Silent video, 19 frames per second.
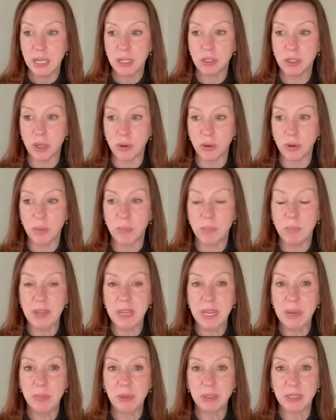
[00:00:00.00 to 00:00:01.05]
So
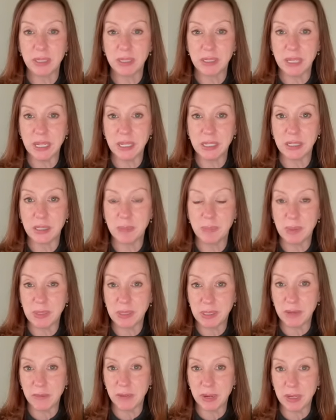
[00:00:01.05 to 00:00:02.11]
being able to state
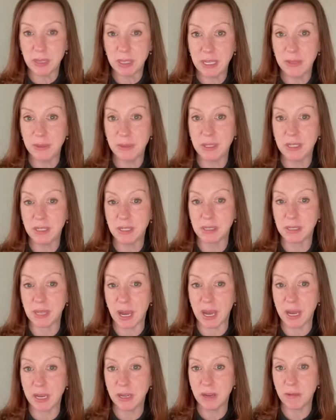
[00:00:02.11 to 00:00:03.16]
specifically the
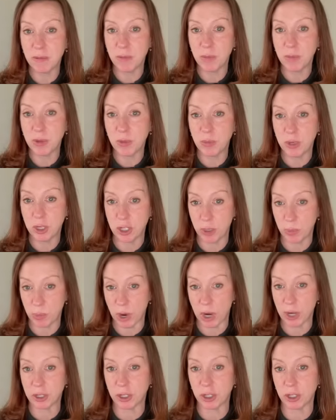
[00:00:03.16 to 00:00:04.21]
design for with which your
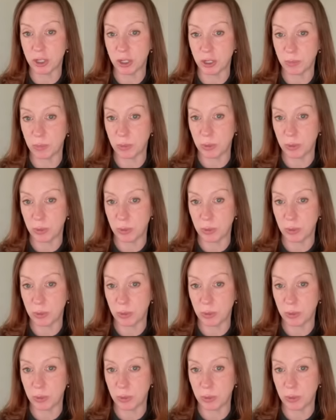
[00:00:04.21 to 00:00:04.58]
project